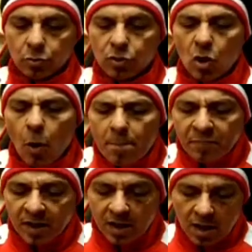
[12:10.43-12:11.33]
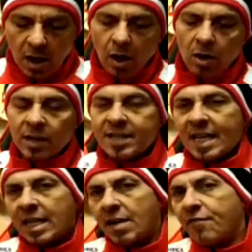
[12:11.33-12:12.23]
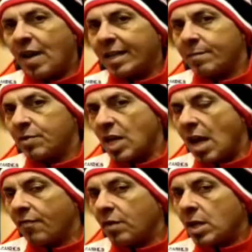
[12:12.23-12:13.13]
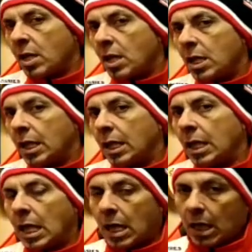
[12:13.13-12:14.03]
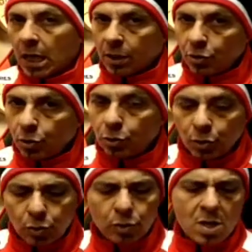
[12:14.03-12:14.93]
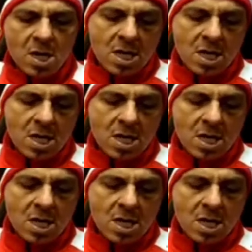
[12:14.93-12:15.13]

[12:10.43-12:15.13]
So all of a sudden, he finds himself in Q2.